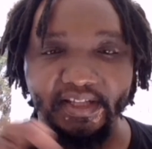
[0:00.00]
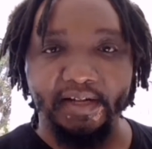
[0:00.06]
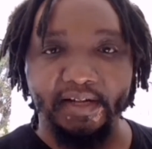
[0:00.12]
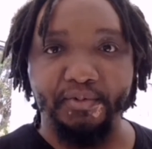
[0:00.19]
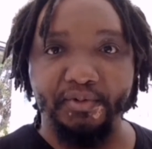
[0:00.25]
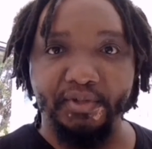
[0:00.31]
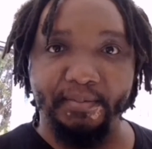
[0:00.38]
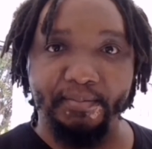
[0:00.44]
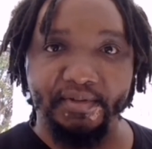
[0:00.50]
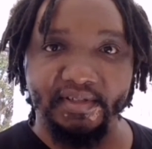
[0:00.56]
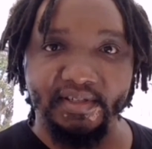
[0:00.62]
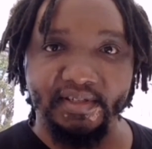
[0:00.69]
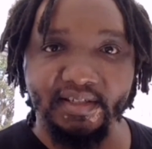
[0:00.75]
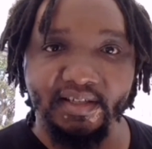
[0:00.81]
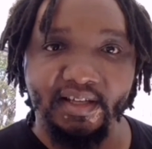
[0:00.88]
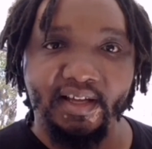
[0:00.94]

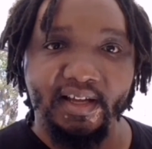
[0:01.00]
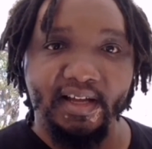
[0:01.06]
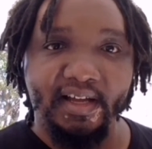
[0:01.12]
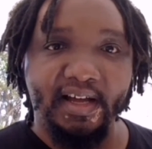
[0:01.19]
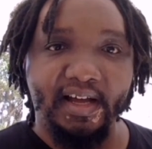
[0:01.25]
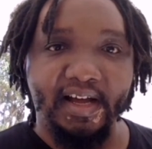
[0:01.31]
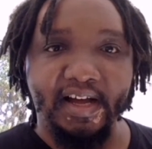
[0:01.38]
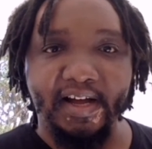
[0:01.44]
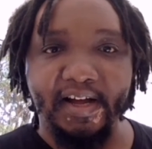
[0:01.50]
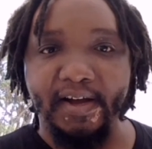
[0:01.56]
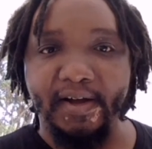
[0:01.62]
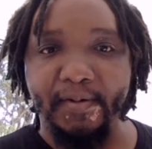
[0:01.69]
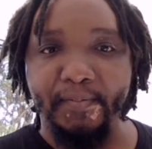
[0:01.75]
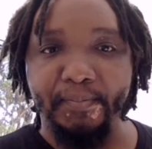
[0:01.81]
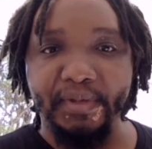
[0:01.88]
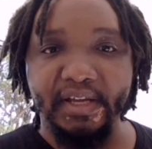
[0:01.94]
WMC,
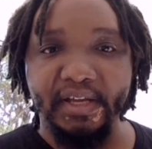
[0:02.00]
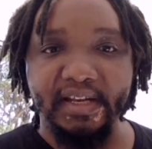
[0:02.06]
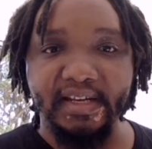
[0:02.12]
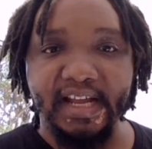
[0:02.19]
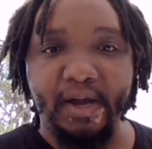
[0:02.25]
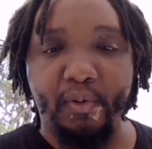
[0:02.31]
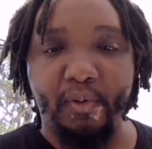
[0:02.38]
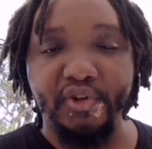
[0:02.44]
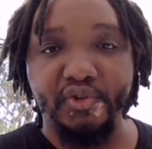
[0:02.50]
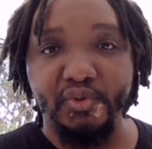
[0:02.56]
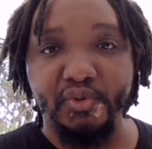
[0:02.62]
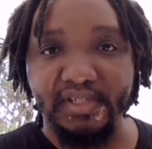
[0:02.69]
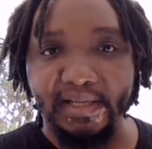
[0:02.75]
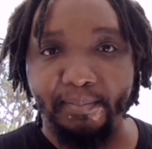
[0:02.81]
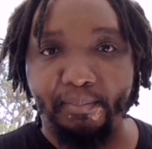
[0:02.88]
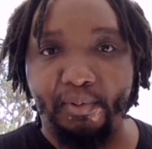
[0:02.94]
and I want to
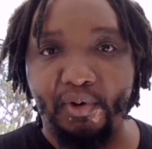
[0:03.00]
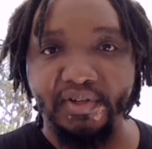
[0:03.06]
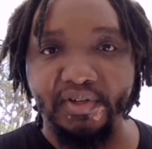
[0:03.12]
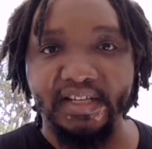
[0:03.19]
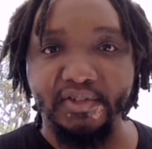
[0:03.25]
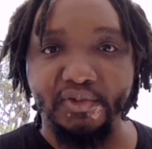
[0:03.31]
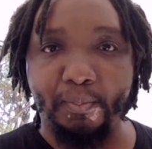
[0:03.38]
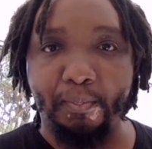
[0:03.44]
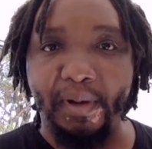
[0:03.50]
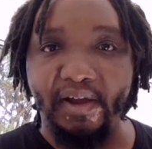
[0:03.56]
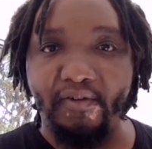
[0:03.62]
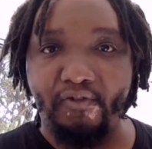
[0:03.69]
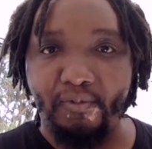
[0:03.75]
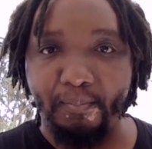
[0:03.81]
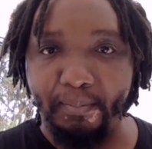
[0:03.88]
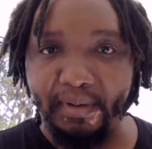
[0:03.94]
support and to buy
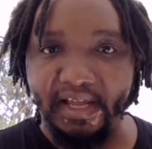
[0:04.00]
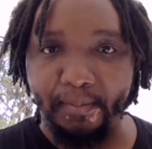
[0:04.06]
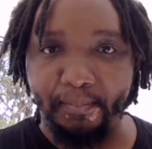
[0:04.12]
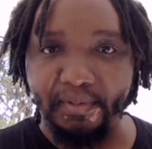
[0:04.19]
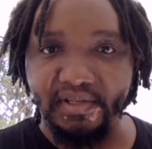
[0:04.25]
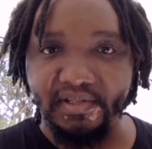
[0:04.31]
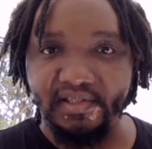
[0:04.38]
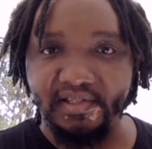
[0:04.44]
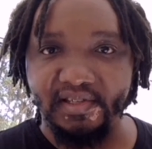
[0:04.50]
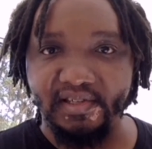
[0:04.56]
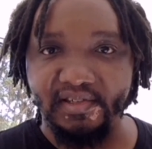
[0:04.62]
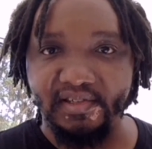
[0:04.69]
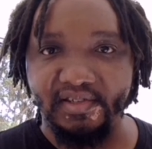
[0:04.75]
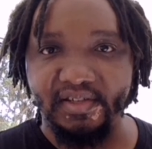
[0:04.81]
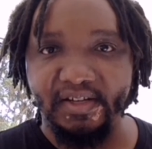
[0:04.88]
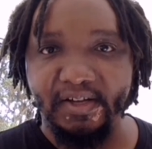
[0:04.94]
from Black
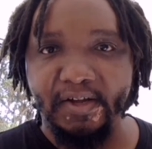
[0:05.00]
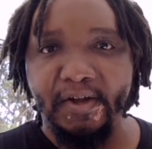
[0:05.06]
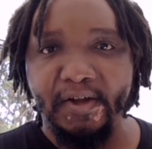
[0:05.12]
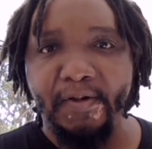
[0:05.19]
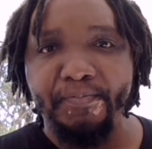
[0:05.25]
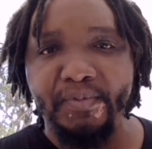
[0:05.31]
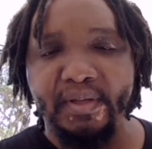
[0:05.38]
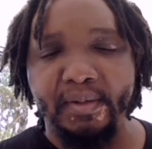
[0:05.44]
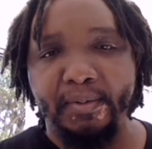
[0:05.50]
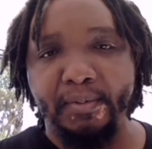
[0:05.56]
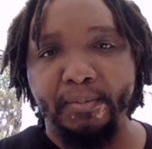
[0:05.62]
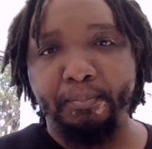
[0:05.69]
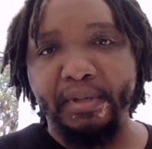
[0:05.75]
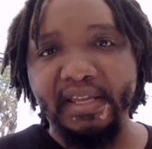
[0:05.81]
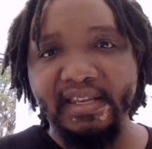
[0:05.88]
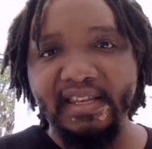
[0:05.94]
businesses.
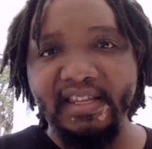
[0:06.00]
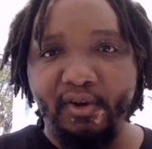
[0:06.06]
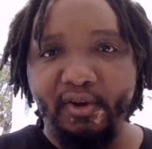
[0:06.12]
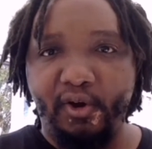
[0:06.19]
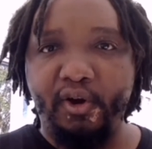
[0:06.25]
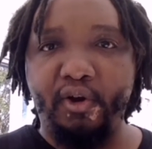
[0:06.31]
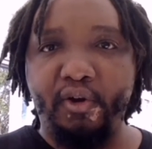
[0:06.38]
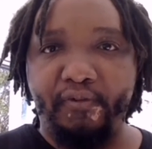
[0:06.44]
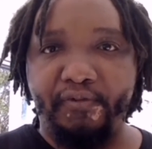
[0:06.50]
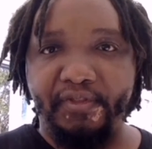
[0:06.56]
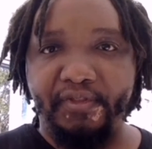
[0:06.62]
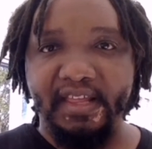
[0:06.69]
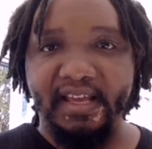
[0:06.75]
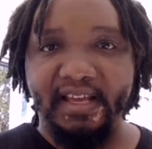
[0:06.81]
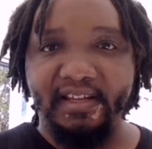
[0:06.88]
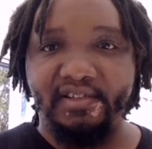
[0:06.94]
Pinning all of
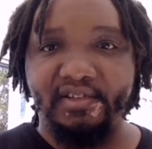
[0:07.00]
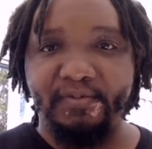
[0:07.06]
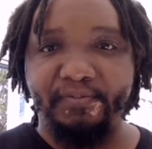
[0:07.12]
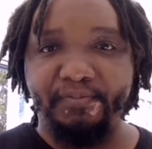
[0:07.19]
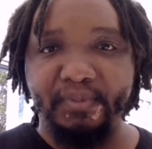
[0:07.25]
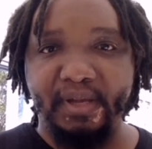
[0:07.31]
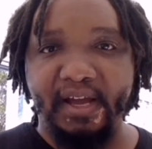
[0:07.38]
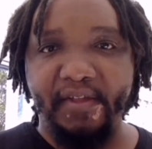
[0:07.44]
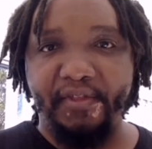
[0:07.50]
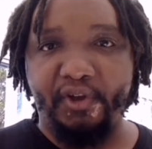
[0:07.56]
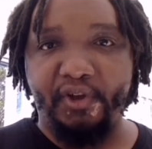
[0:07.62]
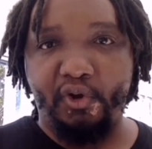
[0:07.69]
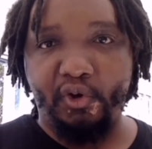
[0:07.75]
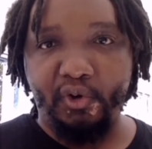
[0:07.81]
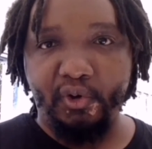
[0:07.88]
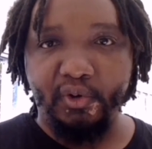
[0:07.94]
that are the
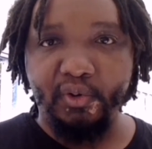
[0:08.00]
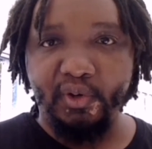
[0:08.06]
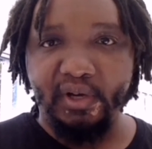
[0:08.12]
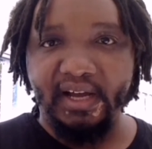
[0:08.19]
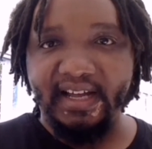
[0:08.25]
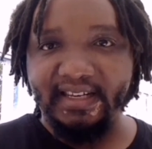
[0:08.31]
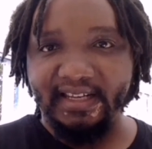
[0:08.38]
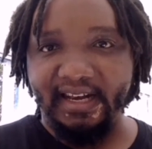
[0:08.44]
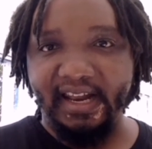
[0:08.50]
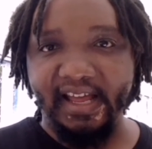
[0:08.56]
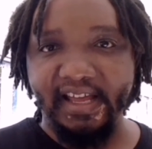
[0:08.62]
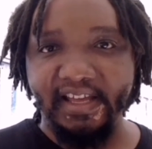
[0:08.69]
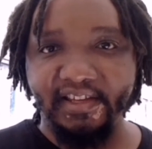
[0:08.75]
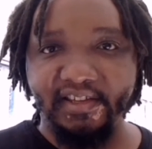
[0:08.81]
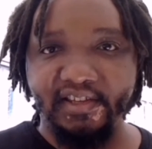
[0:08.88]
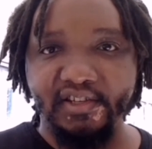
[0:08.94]
core
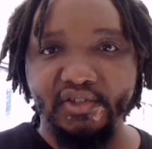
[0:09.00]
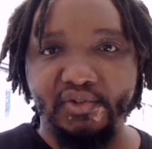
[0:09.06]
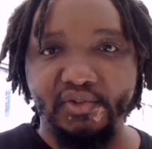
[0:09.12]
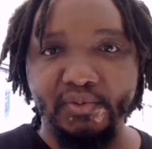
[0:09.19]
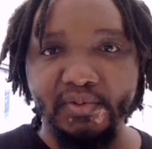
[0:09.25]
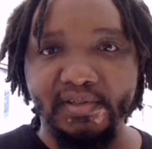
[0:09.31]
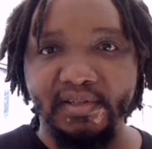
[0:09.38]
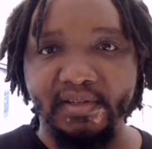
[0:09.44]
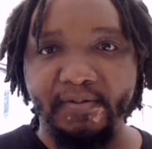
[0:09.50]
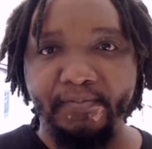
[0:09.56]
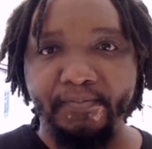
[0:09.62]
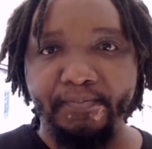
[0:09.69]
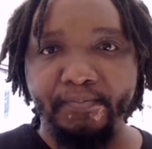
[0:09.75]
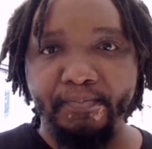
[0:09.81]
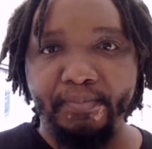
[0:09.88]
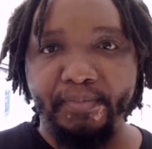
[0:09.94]
underlying issues
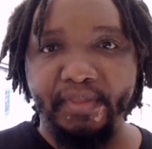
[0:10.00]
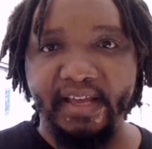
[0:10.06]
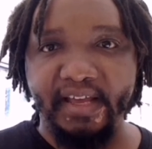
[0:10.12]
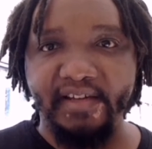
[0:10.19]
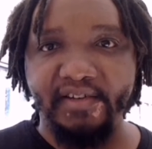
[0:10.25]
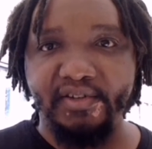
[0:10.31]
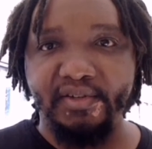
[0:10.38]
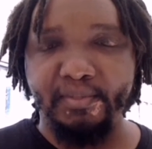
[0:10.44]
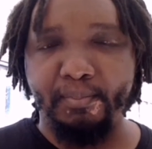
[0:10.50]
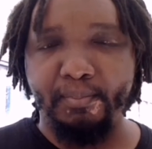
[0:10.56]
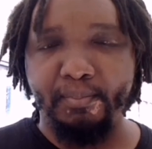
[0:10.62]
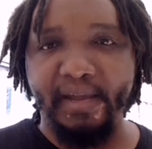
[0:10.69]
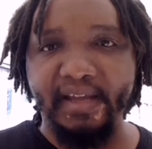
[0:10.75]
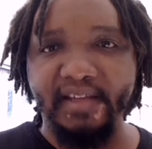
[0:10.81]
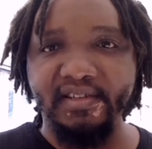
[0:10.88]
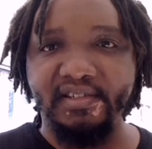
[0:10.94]
that
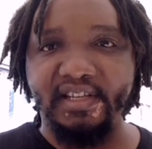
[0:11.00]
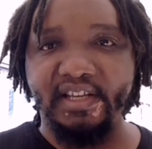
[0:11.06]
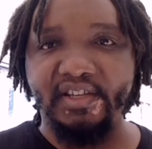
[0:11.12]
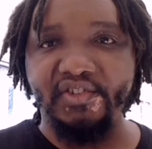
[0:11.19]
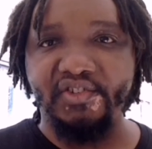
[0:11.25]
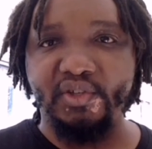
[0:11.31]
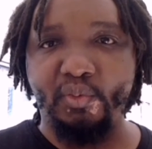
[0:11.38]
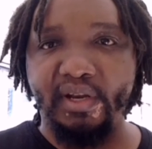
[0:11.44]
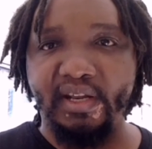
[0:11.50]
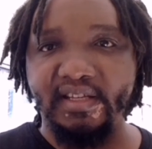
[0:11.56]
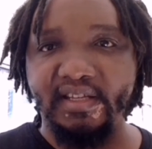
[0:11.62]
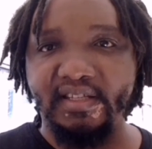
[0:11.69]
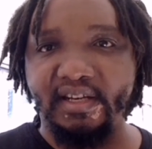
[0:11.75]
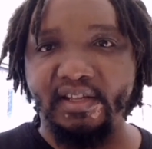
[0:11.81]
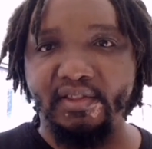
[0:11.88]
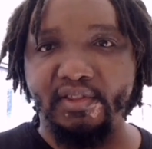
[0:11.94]
my intention when I
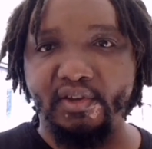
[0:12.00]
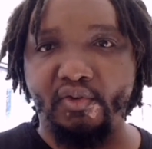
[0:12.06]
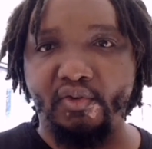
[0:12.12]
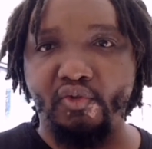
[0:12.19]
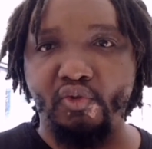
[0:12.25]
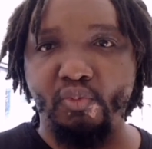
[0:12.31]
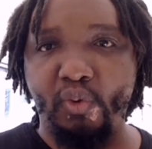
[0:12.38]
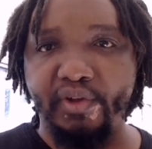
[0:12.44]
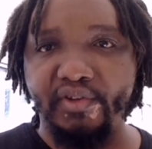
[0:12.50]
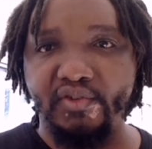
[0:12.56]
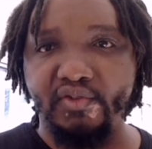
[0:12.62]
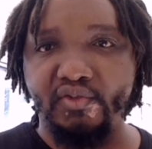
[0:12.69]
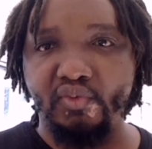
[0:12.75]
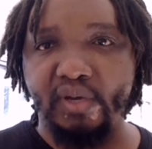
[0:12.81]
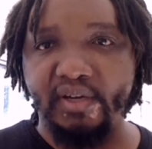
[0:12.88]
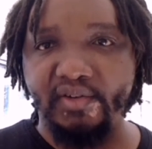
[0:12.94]
started the group was
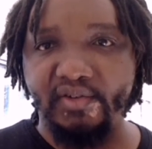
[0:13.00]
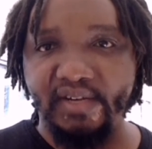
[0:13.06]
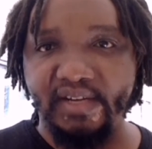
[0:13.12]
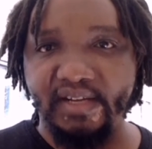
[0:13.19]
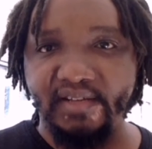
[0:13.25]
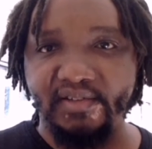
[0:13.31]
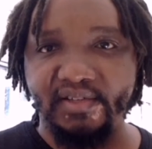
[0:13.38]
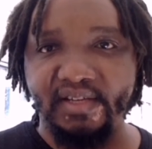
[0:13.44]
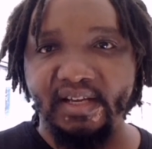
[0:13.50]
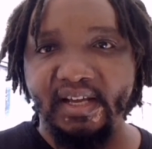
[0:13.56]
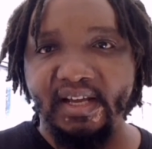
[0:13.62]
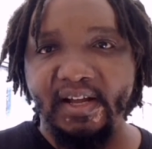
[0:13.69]
to address.